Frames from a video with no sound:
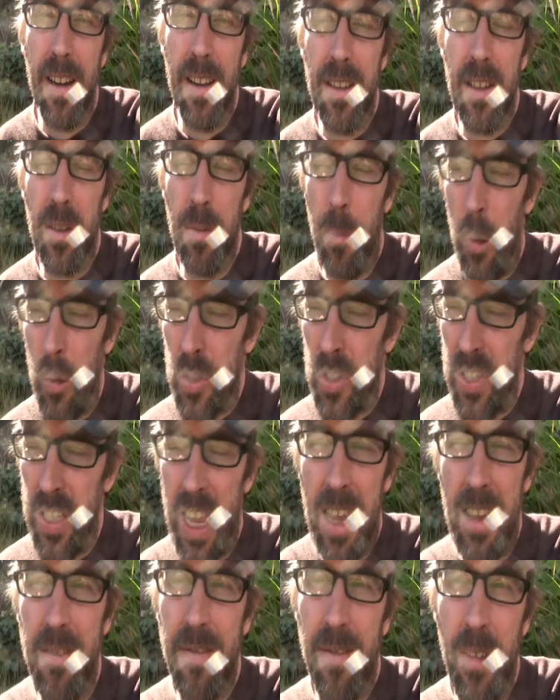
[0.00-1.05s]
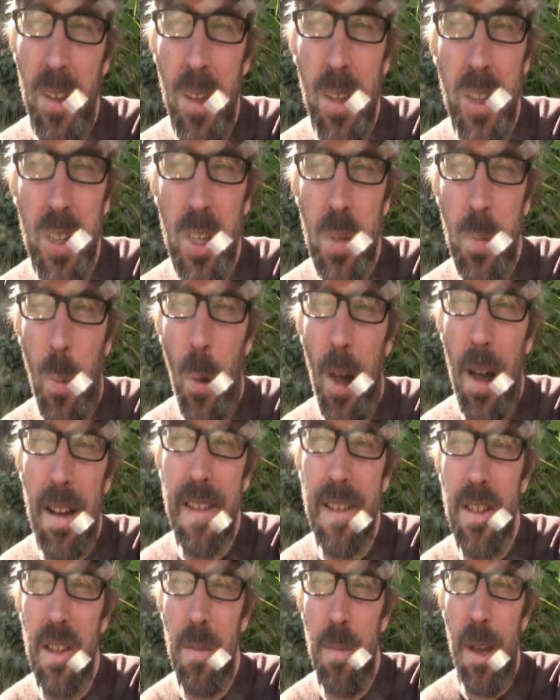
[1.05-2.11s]
It's the most safe spot
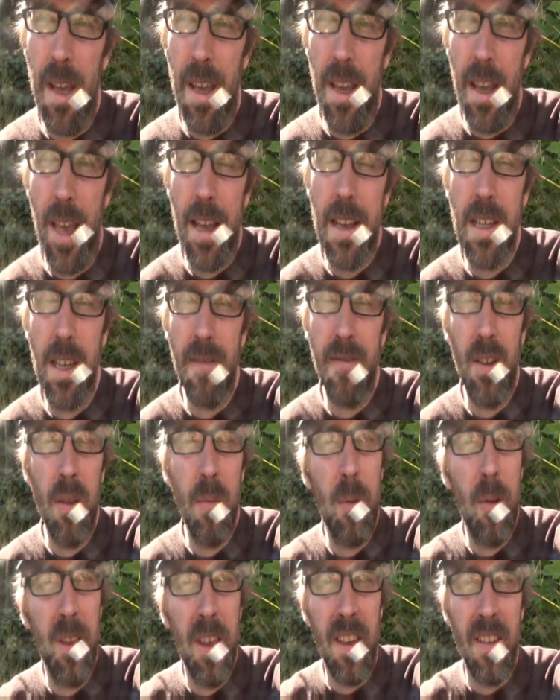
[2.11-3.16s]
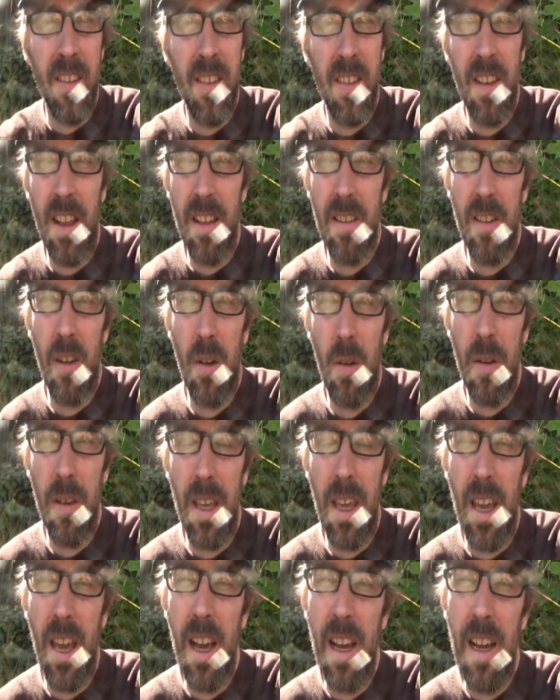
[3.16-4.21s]
to be, except for the police. That's the
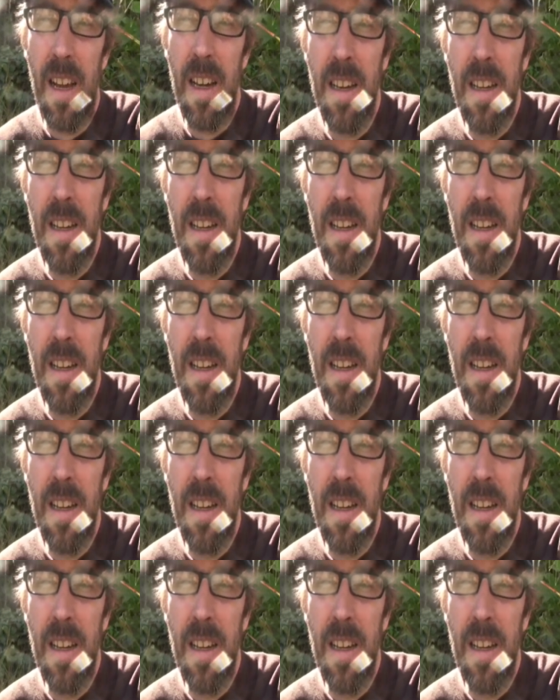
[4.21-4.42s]
only